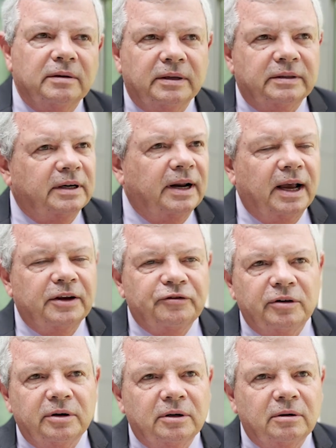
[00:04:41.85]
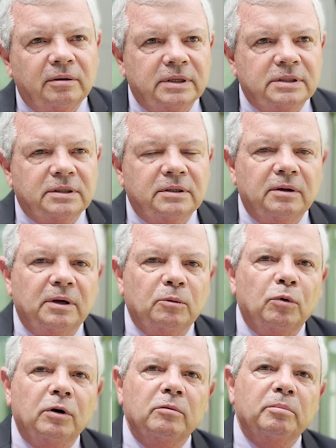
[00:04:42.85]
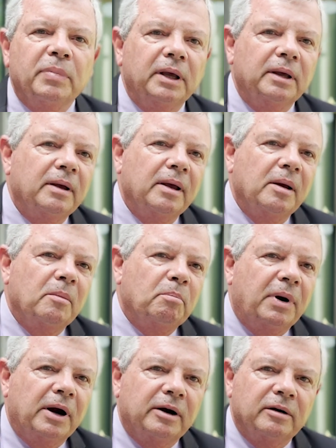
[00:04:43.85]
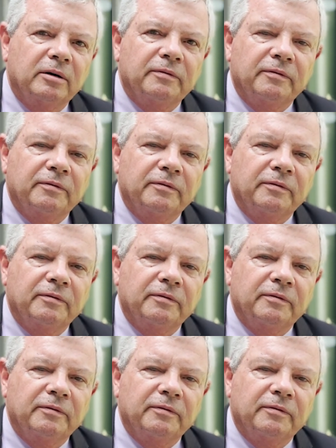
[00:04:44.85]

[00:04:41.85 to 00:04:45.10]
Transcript: international, it's, it wouldn't be part of,